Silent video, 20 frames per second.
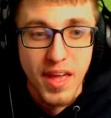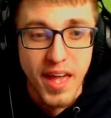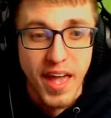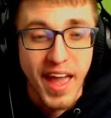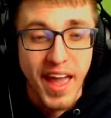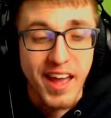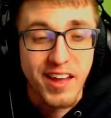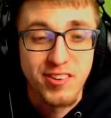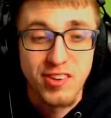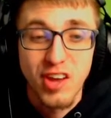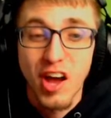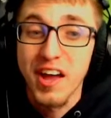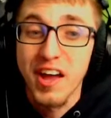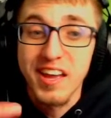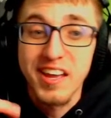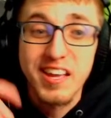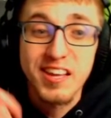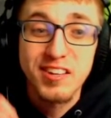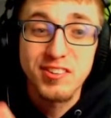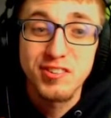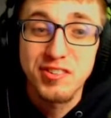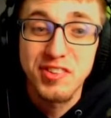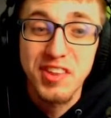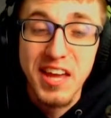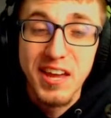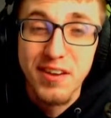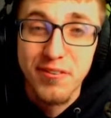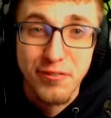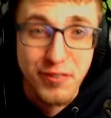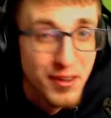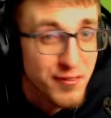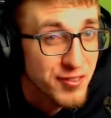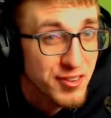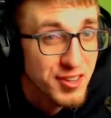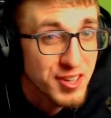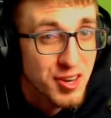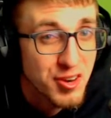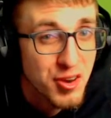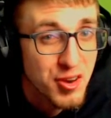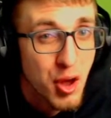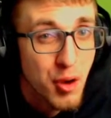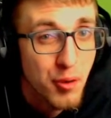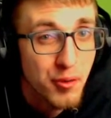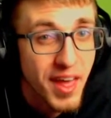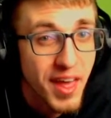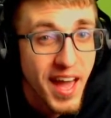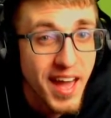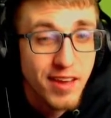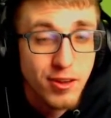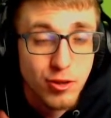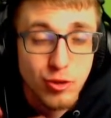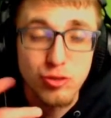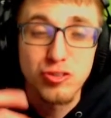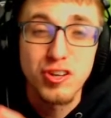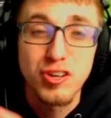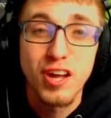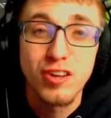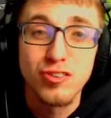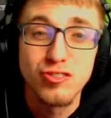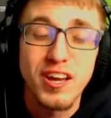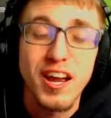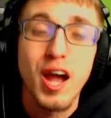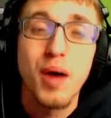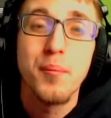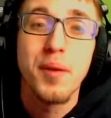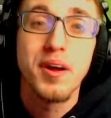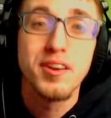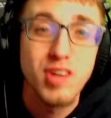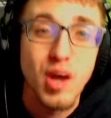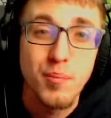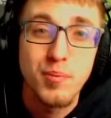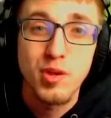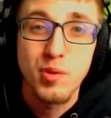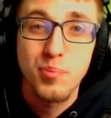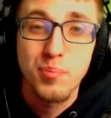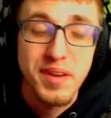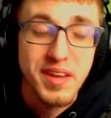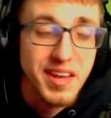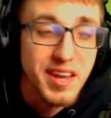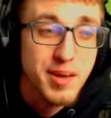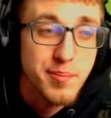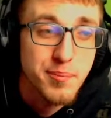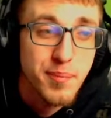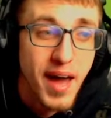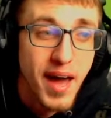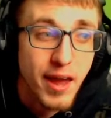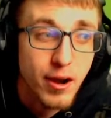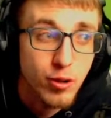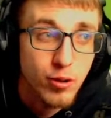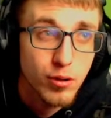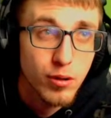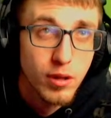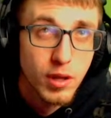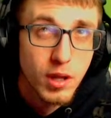And it gets Thief. If you didn't know that, you should check out my WBE battle